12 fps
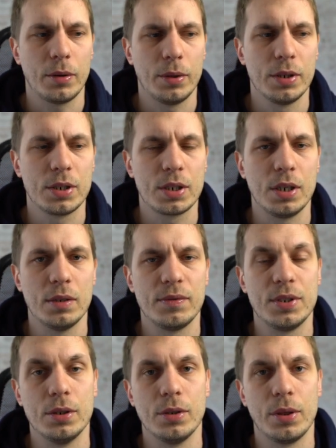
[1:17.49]
This
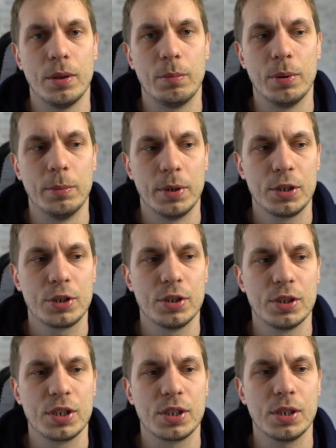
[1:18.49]
gives you the
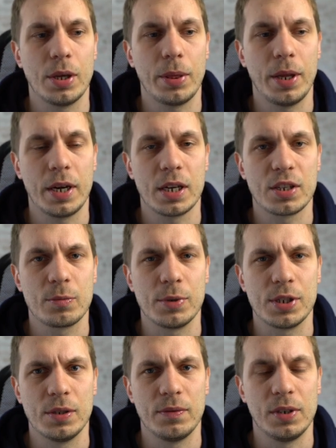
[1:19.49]
permissions that are
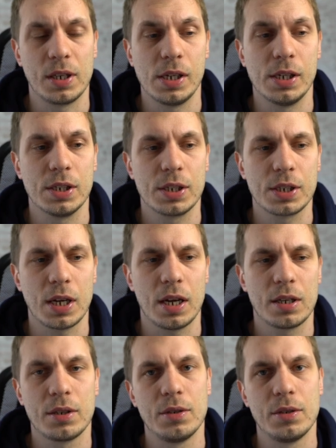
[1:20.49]
specifically set